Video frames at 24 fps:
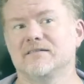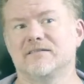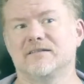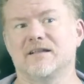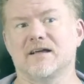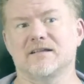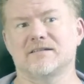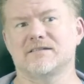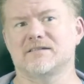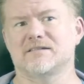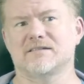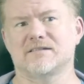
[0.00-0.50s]

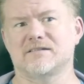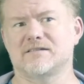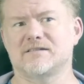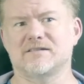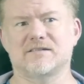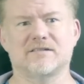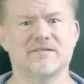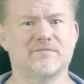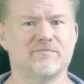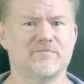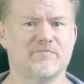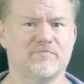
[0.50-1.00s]

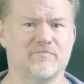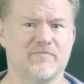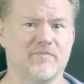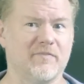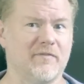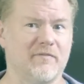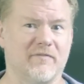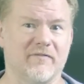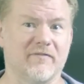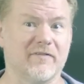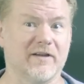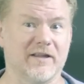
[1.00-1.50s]
That's
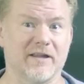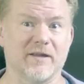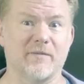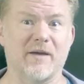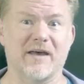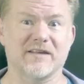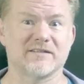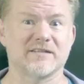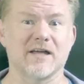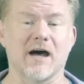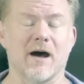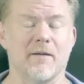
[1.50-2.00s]
really
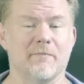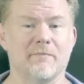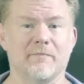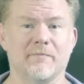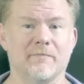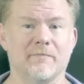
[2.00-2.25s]
messed up,